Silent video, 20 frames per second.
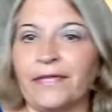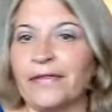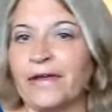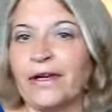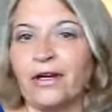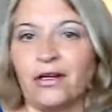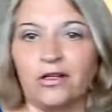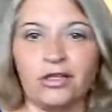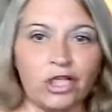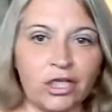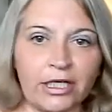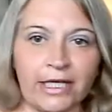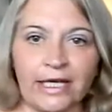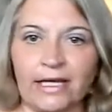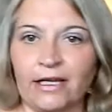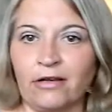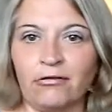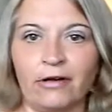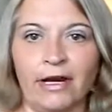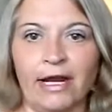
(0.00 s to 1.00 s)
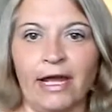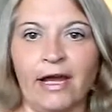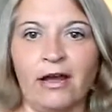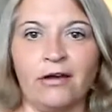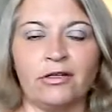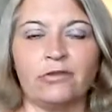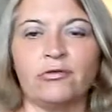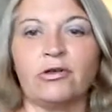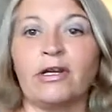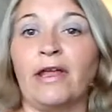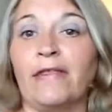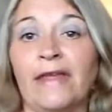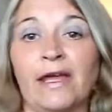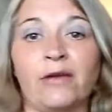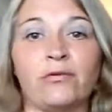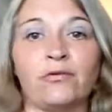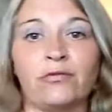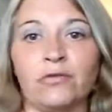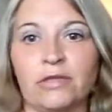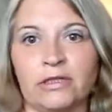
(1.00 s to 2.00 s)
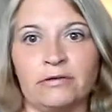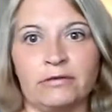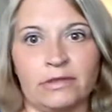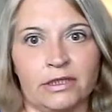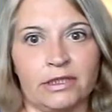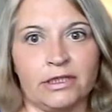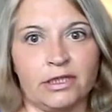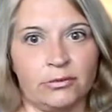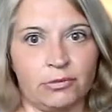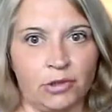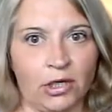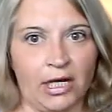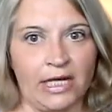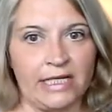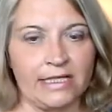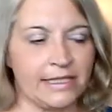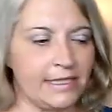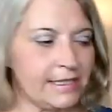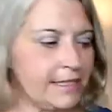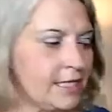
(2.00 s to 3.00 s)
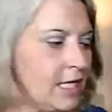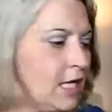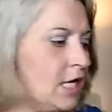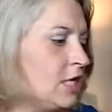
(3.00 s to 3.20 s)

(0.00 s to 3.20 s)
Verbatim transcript: there looking around and had really good prices.